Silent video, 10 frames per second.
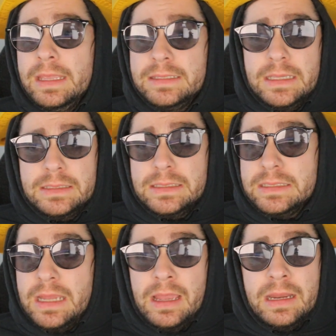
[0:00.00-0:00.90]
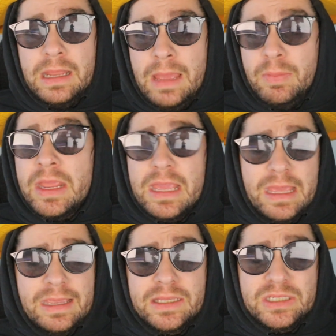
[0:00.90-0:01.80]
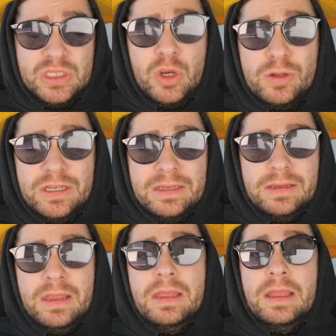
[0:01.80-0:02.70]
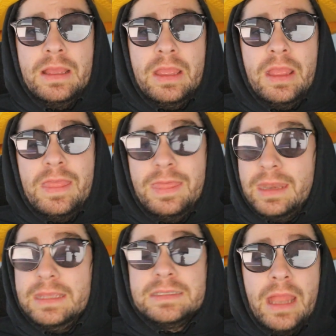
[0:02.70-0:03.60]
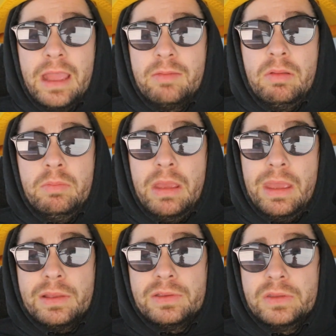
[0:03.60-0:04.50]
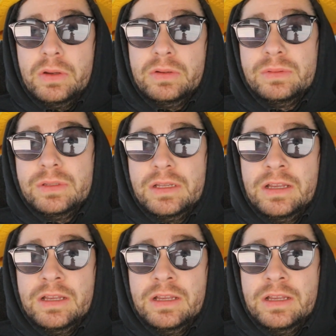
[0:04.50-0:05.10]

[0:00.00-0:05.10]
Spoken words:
He says it's not going to happen. He is certain that he's not coming back. So,